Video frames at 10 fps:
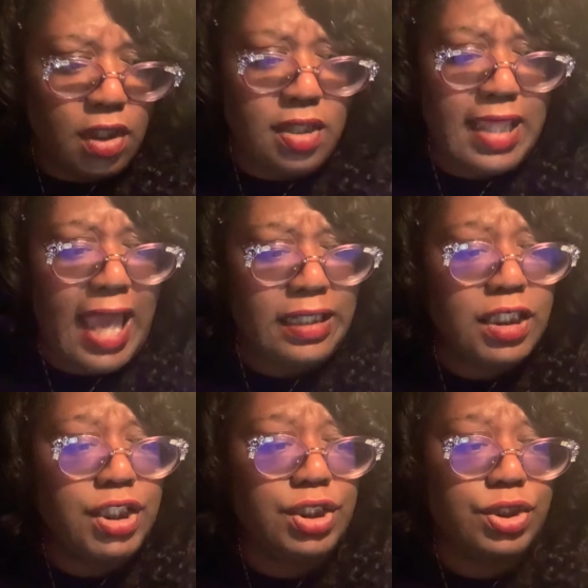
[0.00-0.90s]
that
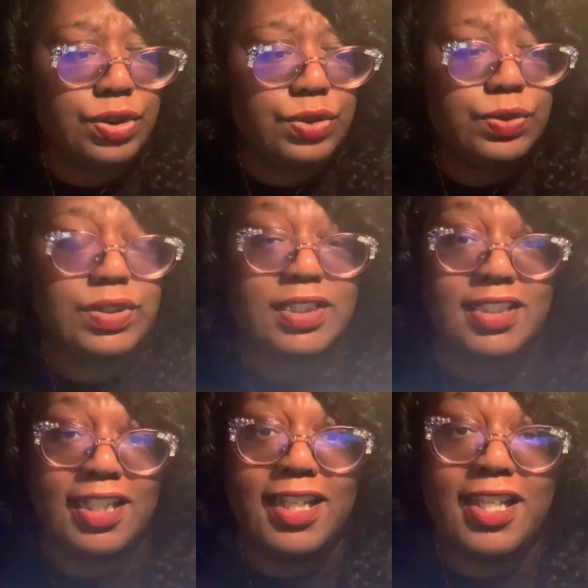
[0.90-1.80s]
concludes
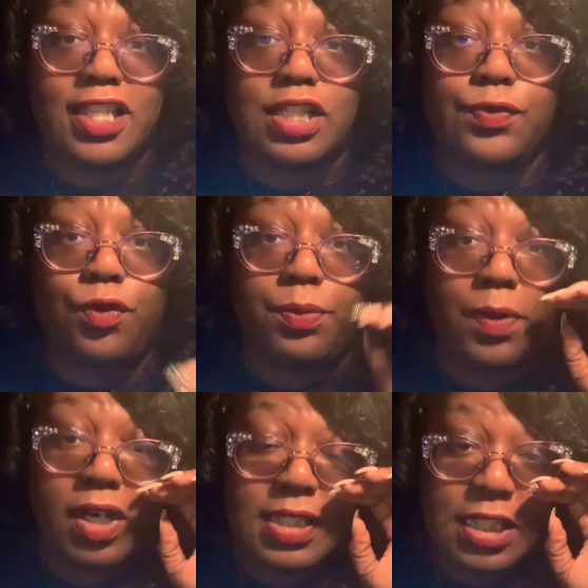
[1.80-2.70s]
this
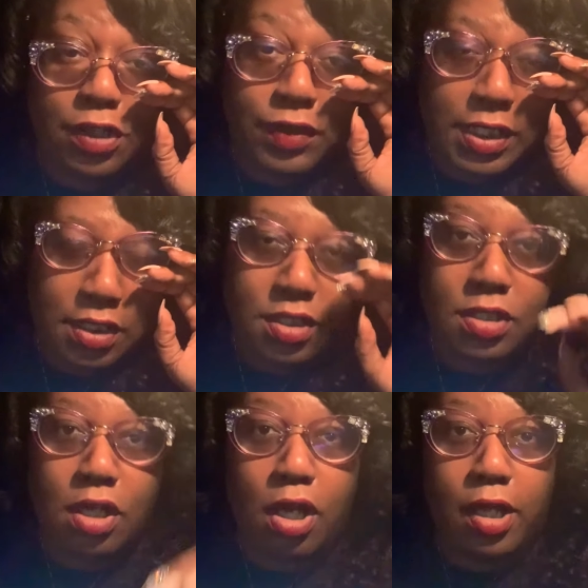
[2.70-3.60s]
4-part series
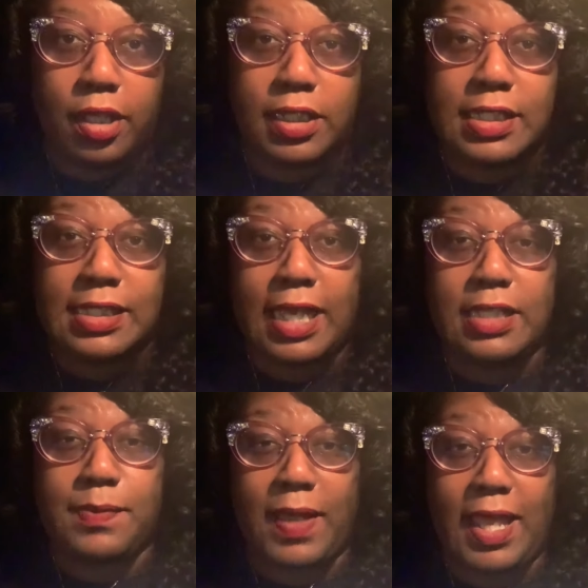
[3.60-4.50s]
on the
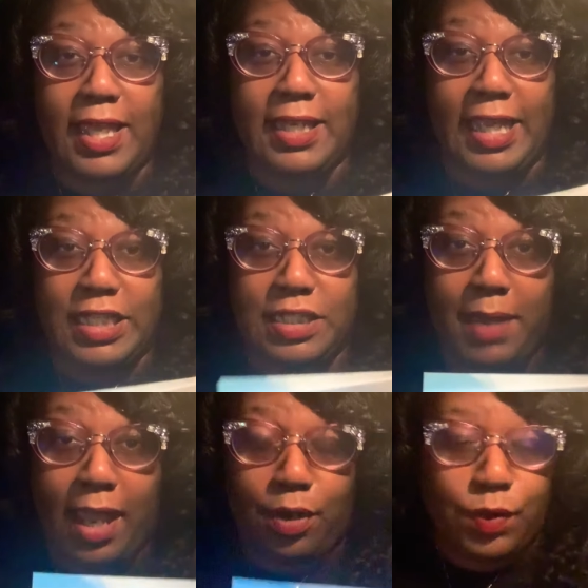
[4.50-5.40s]
science behind aging
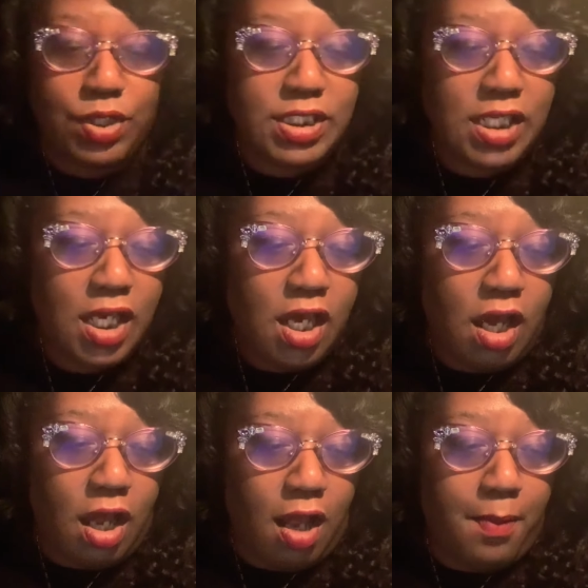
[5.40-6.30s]
backwards.
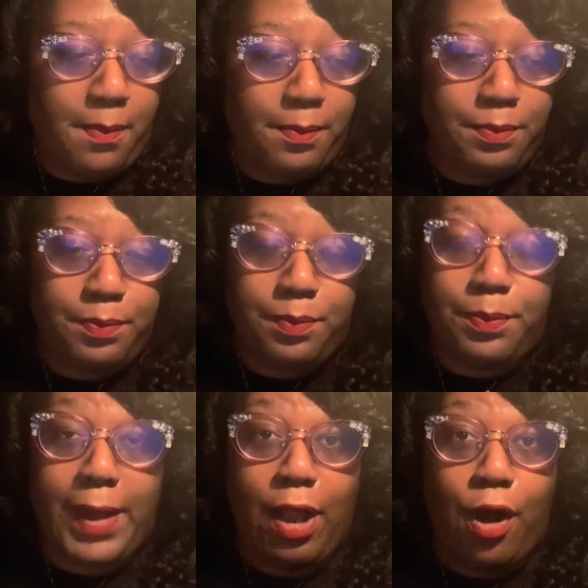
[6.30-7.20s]

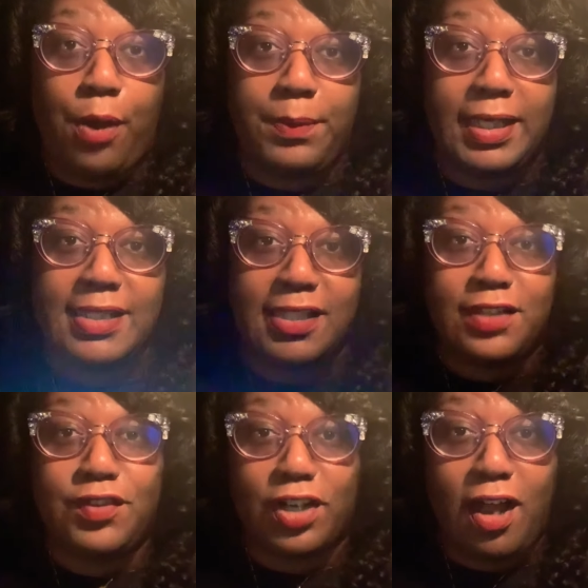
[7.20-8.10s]
By all means,
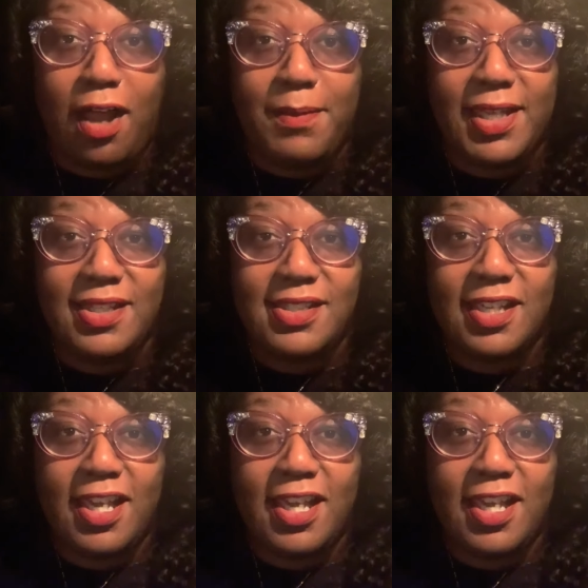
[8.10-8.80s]
leave your comments.